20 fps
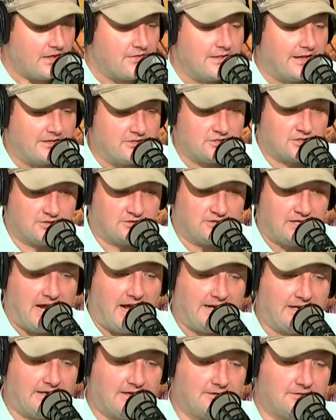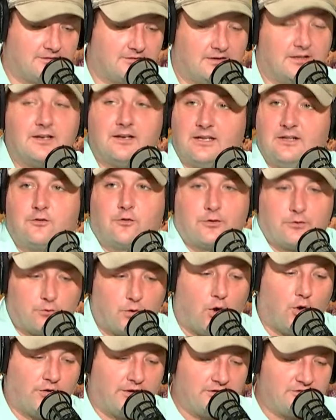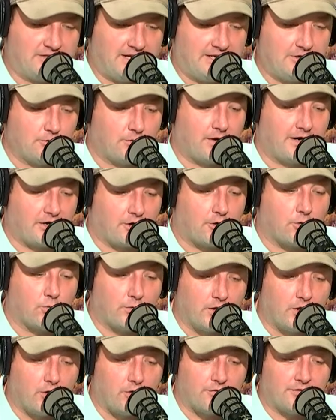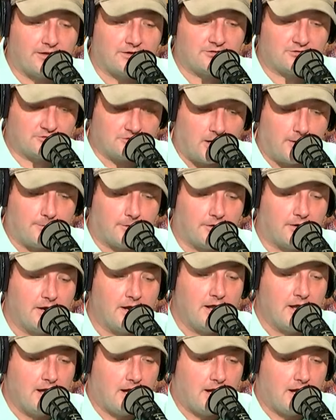that just signed and is either enrolled in January or will this summer.